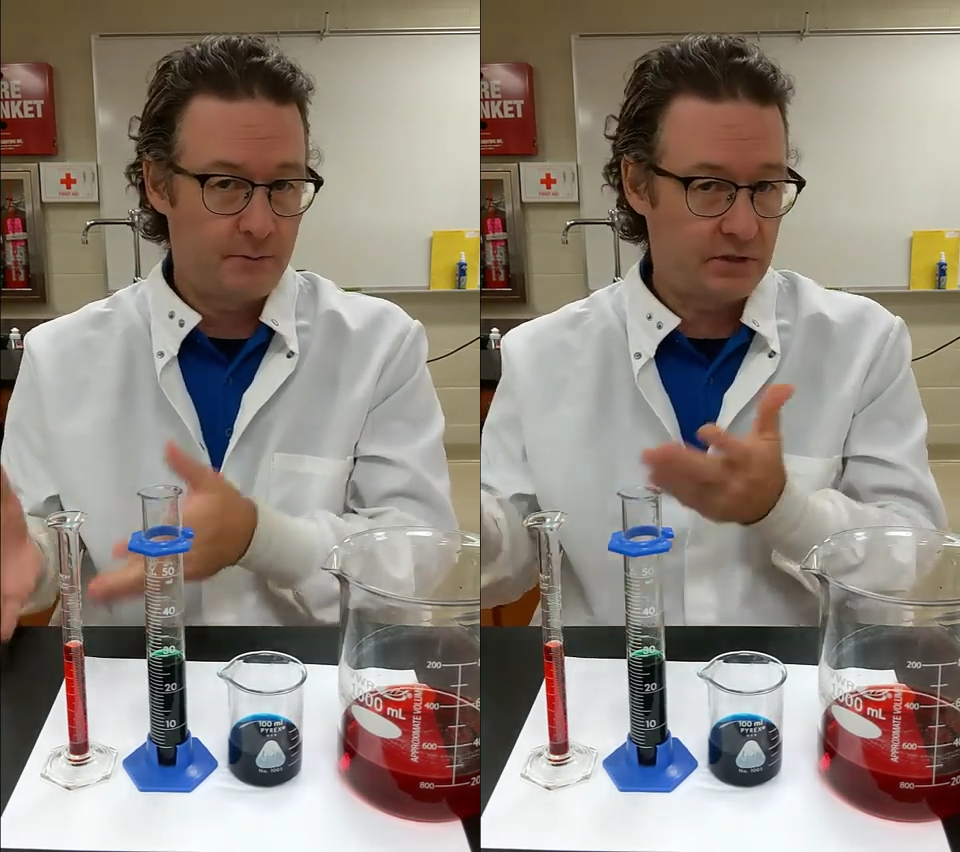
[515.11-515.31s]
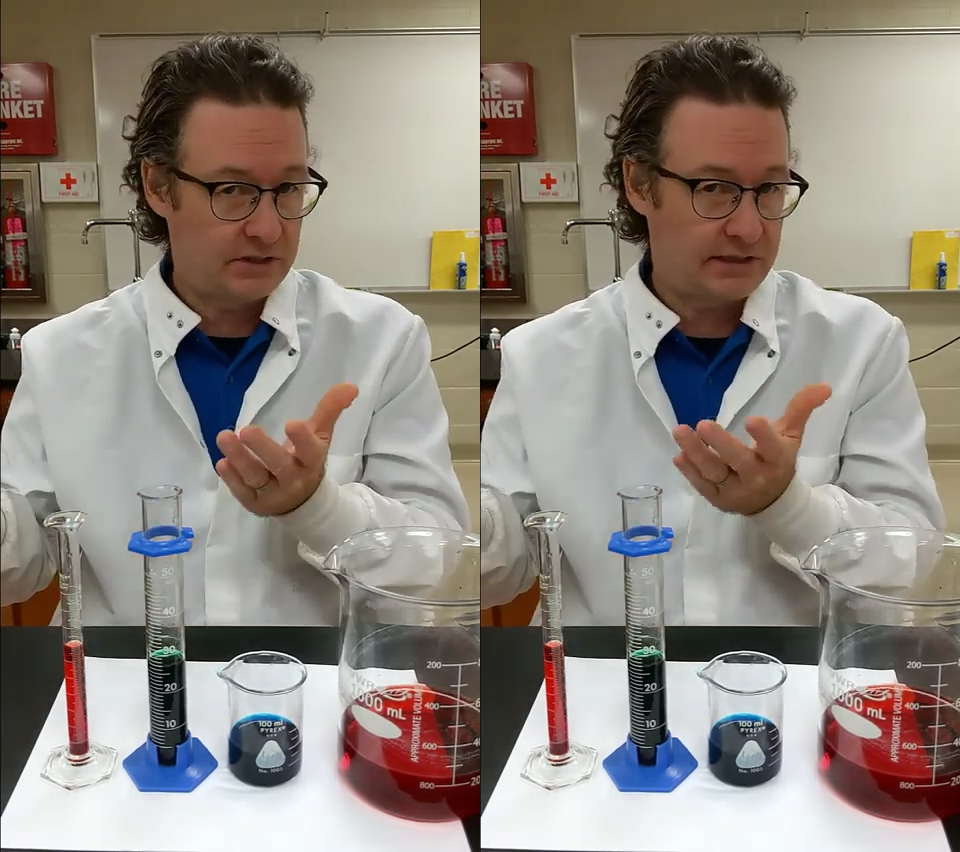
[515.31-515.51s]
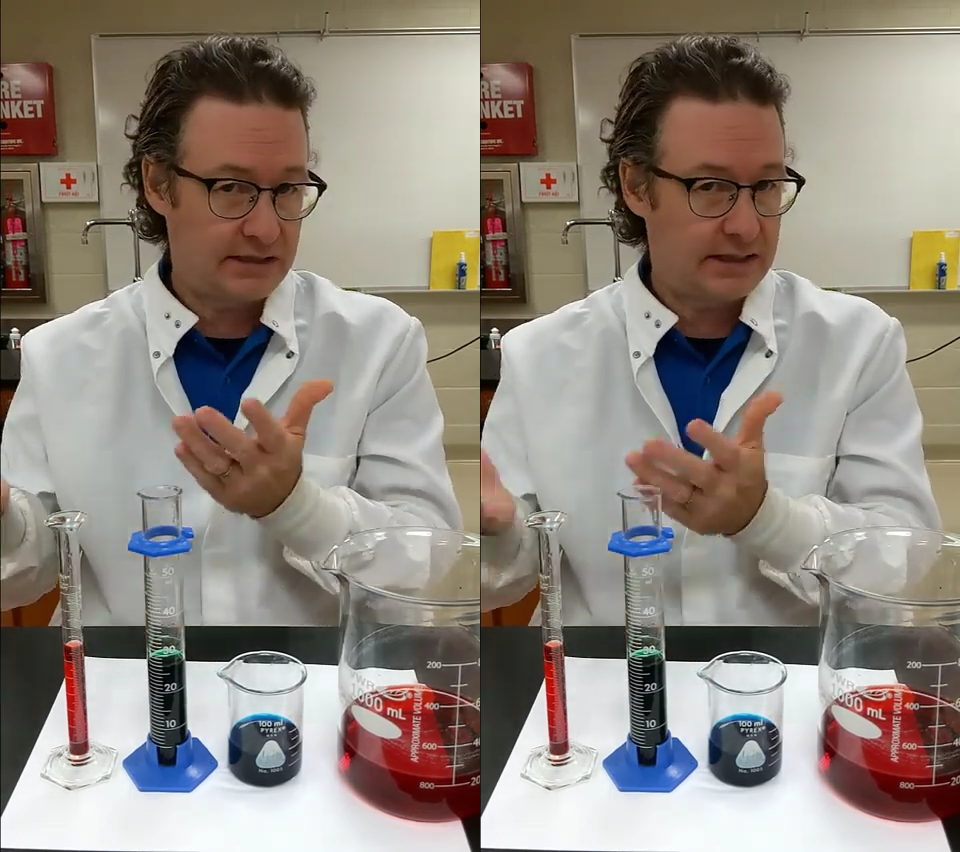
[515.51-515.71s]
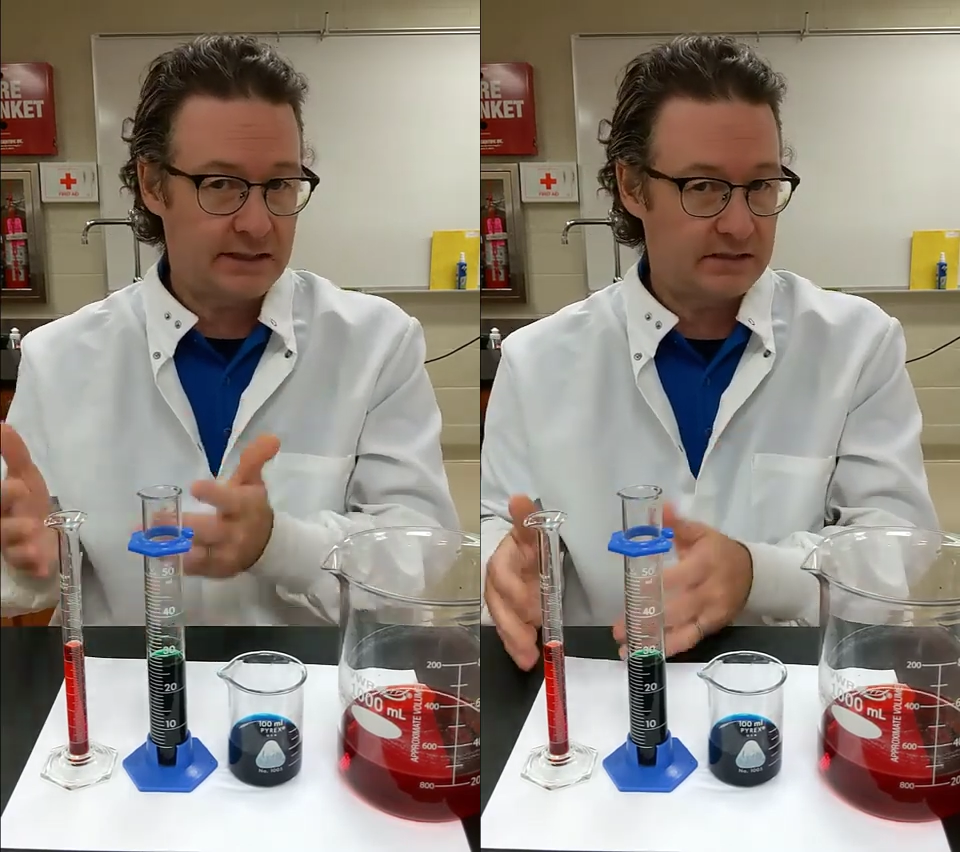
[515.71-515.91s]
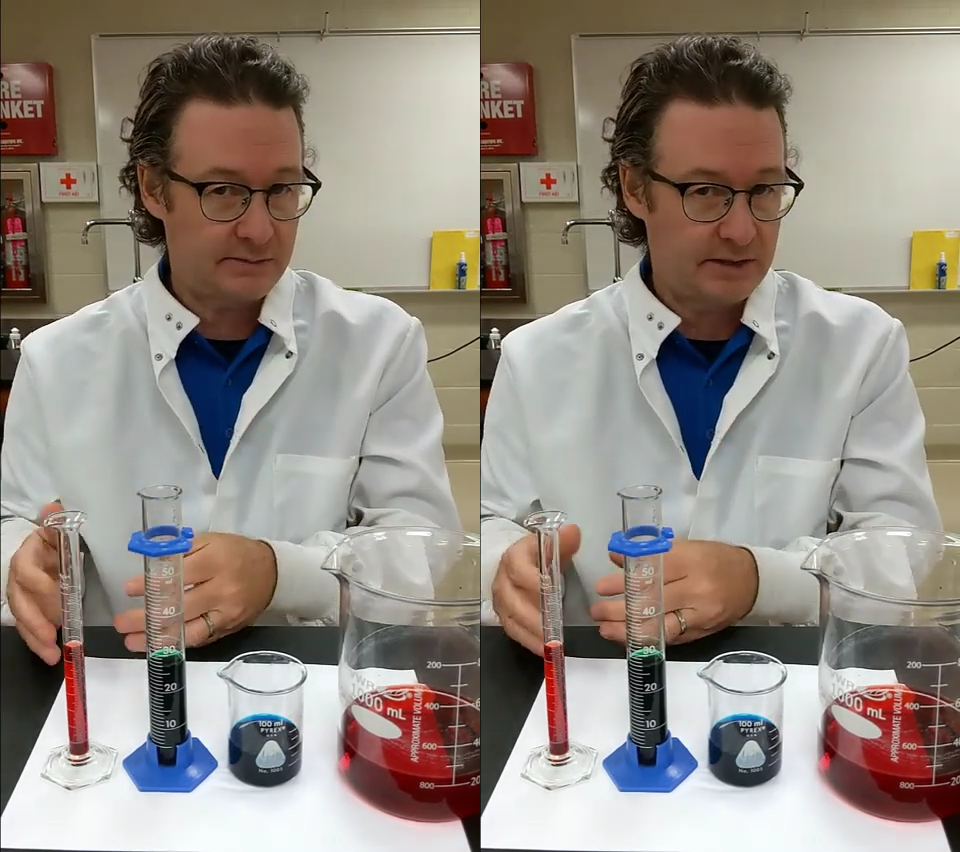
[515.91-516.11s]
because I can't
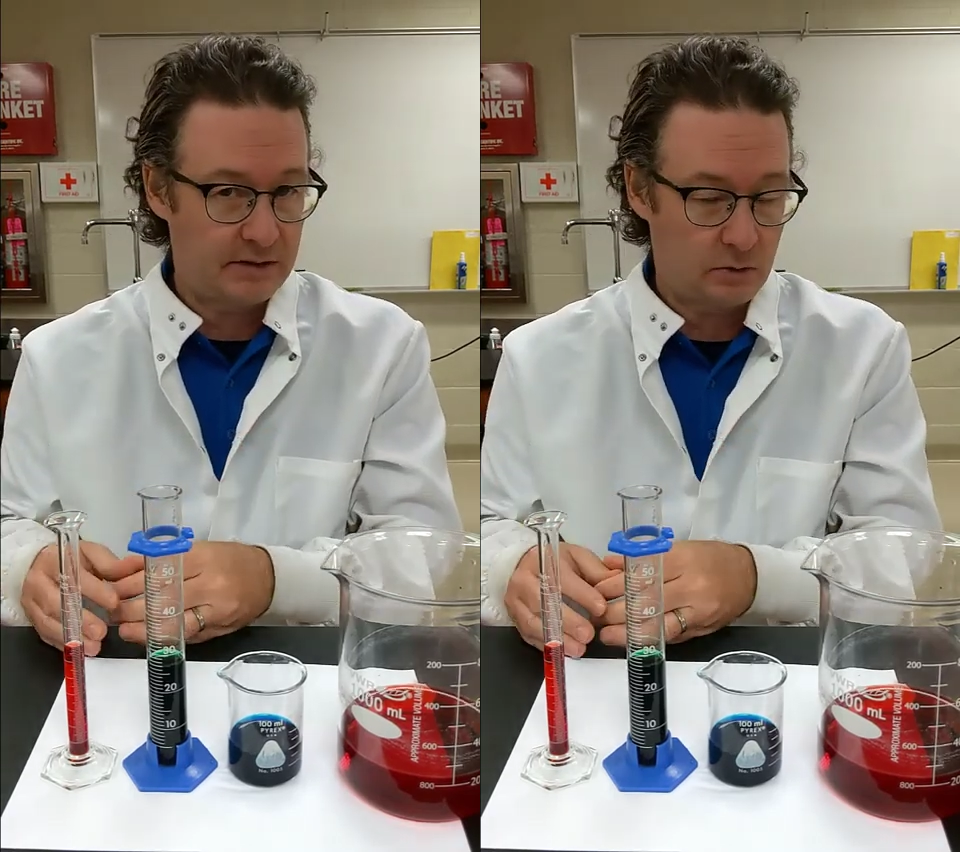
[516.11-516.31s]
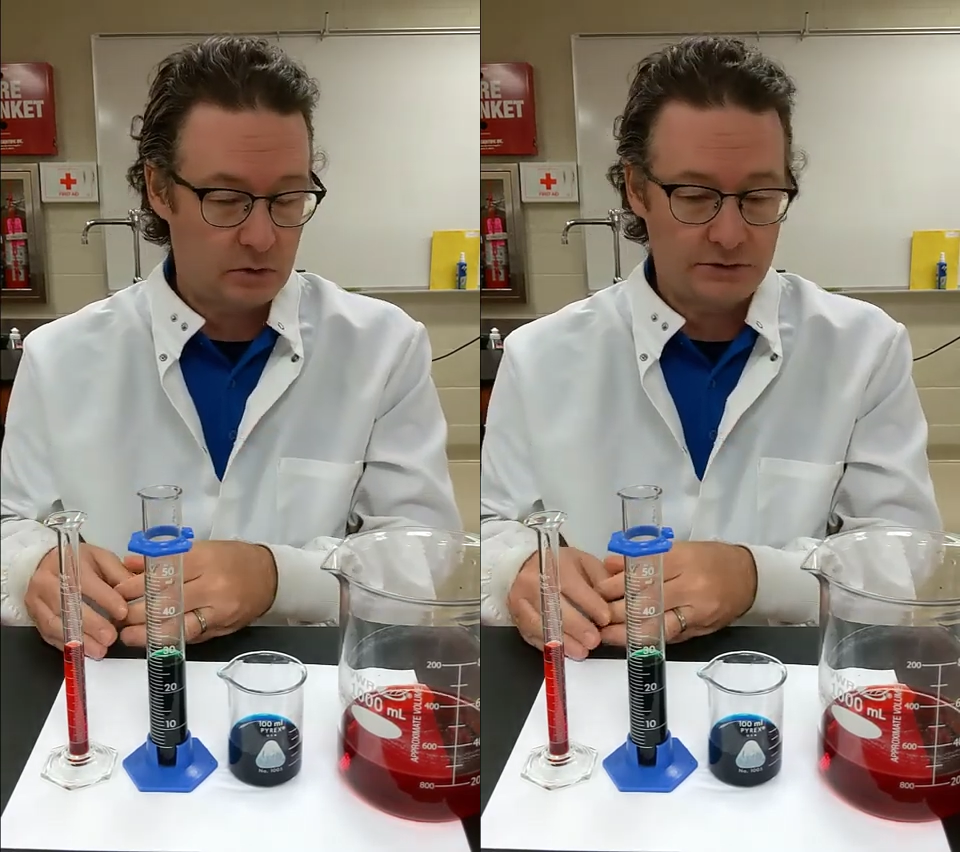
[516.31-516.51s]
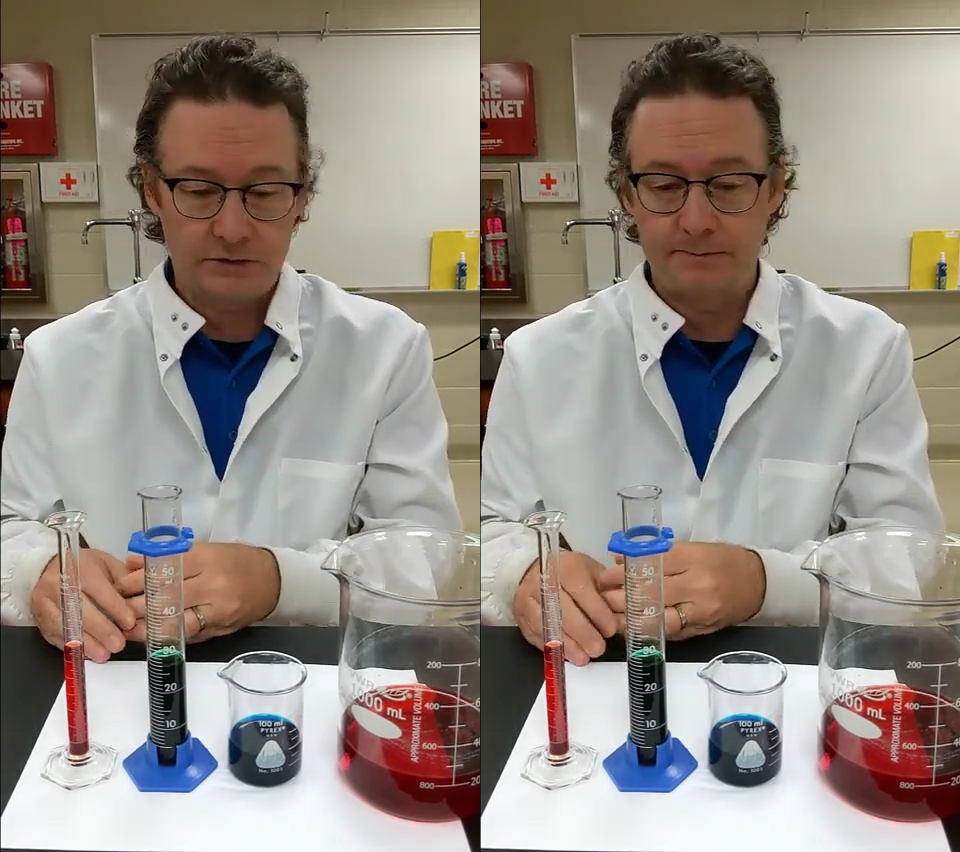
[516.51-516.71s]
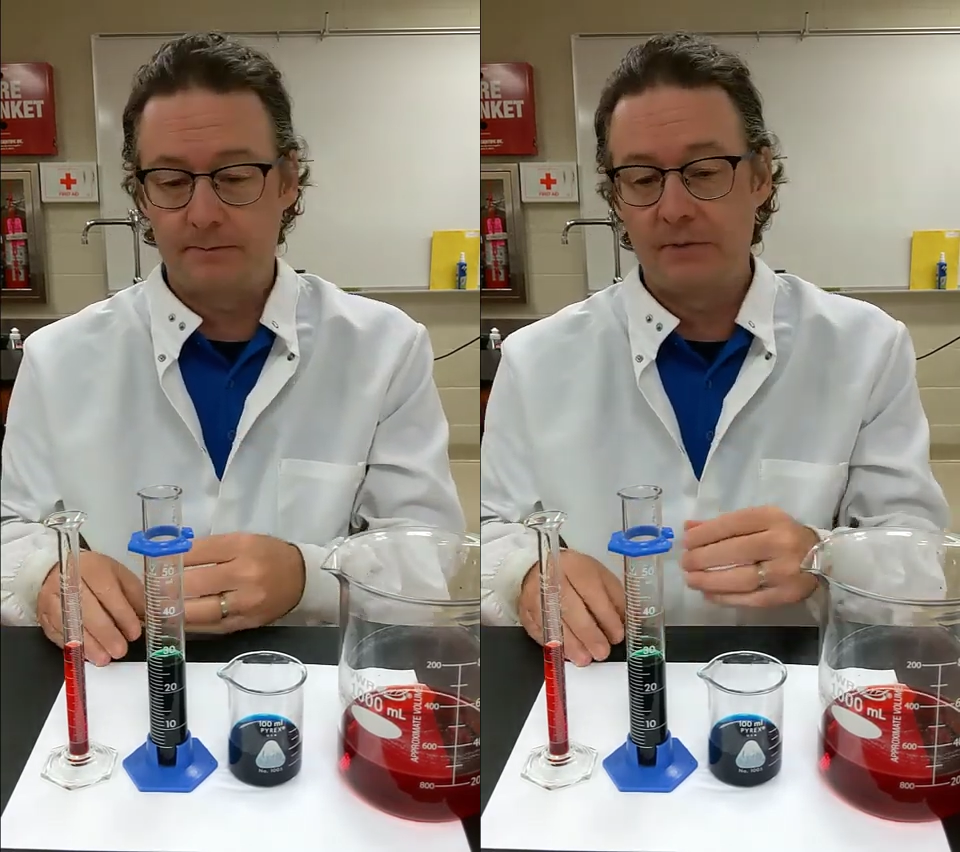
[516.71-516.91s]
estimate in the ones.